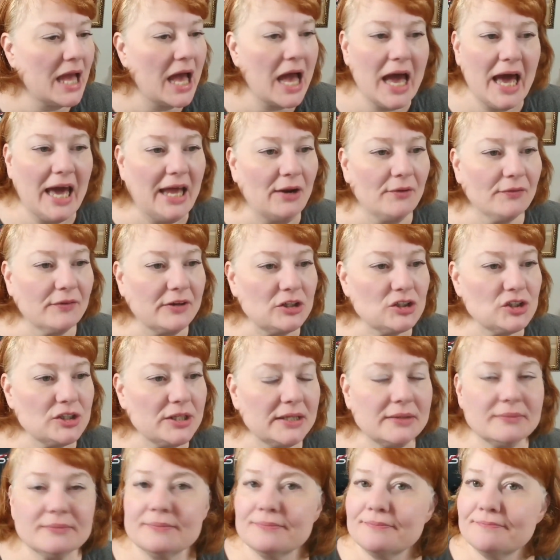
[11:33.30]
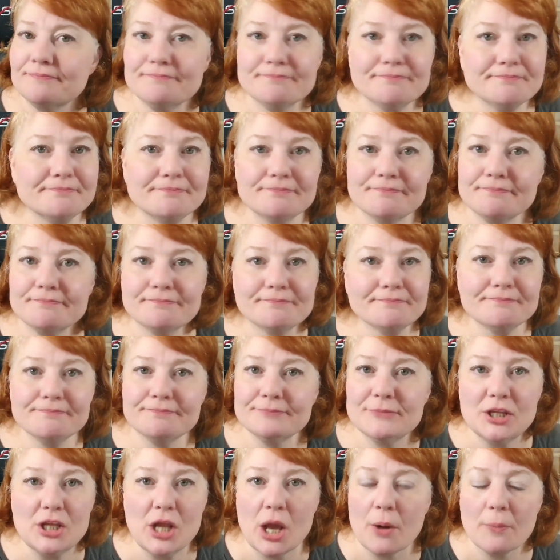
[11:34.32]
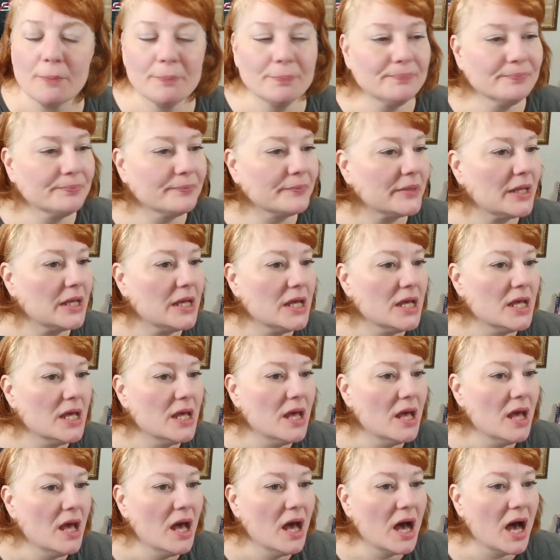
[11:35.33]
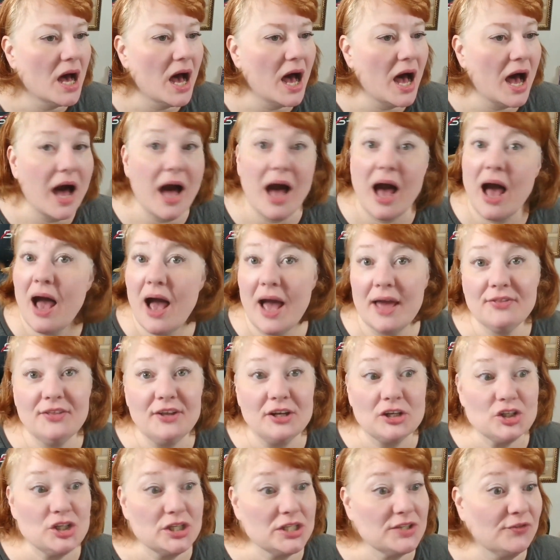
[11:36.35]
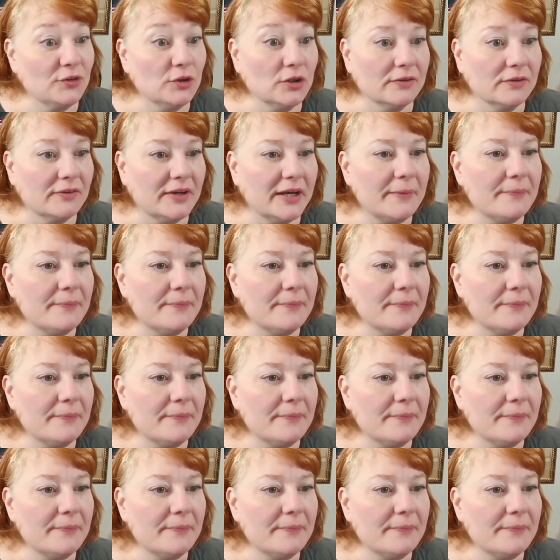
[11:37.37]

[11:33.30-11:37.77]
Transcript: I don't think she did. No. I think she's full of it.